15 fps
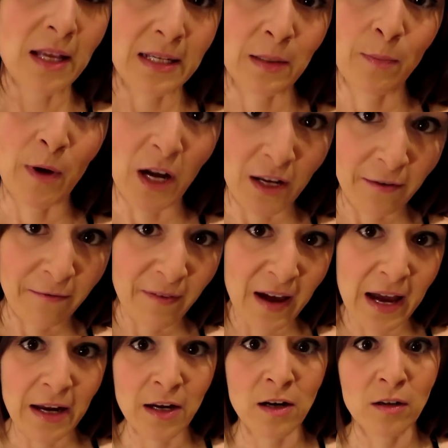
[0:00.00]
less body
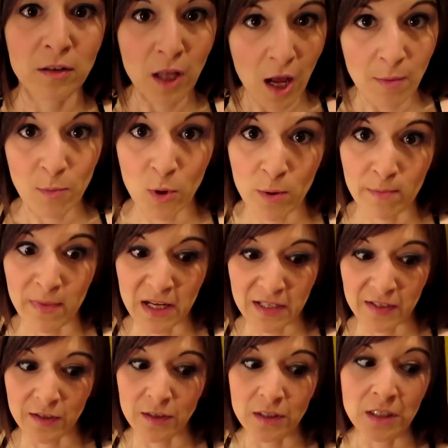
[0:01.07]
fat and a lot more
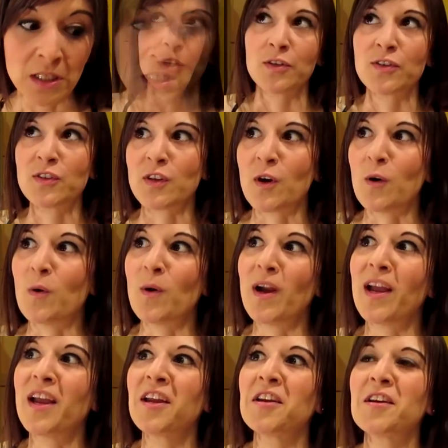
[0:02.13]
muscle. So
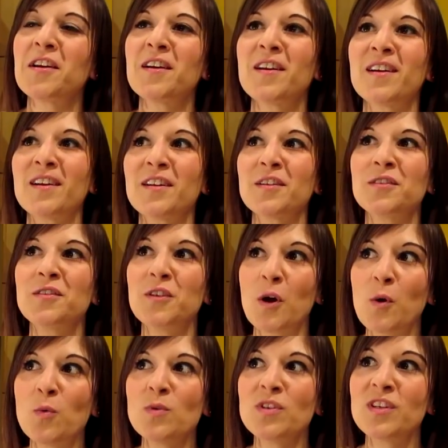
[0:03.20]

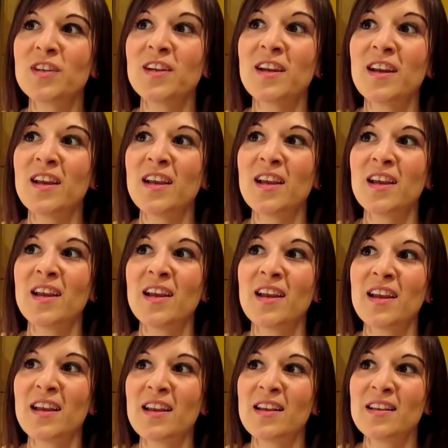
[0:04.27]
don't
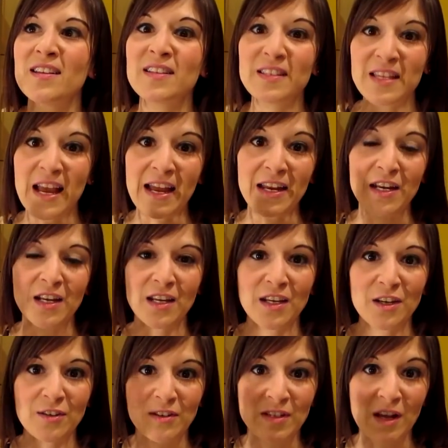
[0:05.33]
set
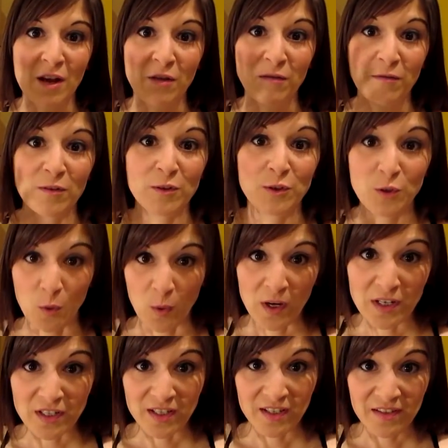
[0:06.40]
yourself
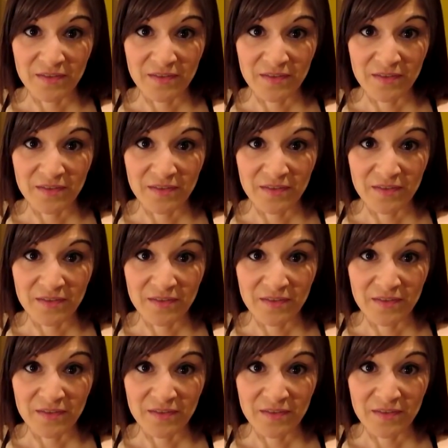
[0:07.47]
short